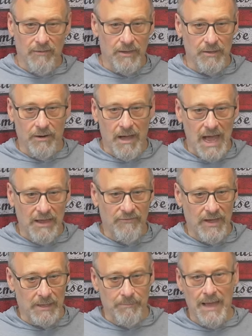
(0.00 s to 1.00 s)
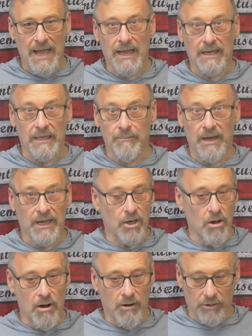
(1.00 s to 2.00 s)
you know, IFAK bag in my
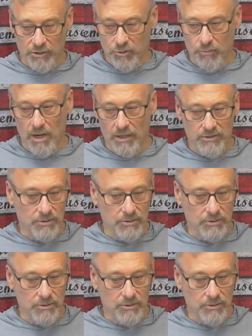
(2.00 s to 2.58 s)
car or truck.